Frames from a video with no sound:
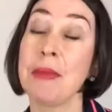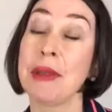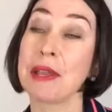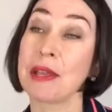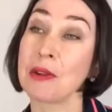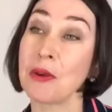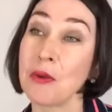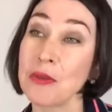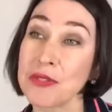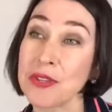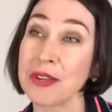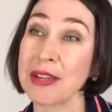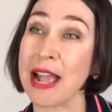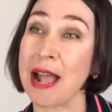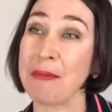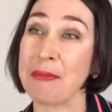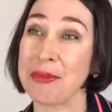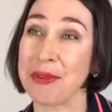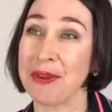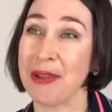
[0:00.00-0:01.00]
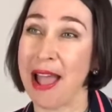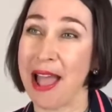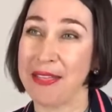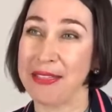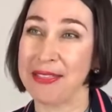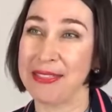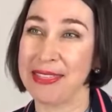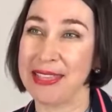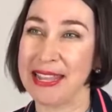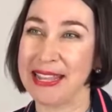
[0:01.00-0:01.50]
but it can also come through
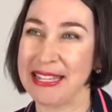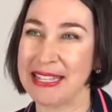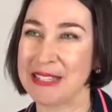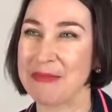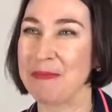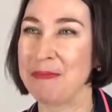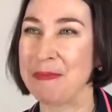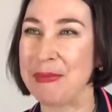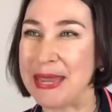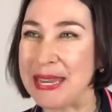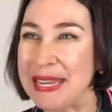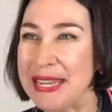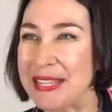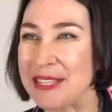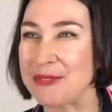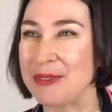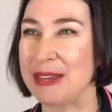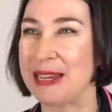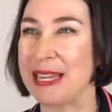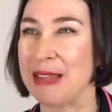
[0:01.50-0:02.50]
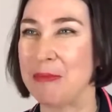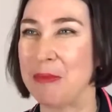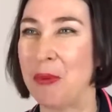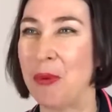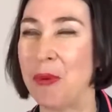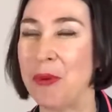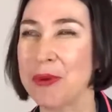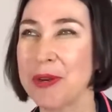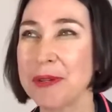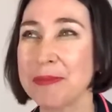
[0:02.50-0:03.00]
other things. Meaning's really
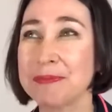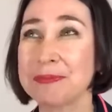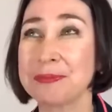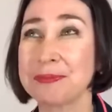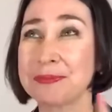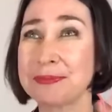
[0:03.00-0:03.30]
important,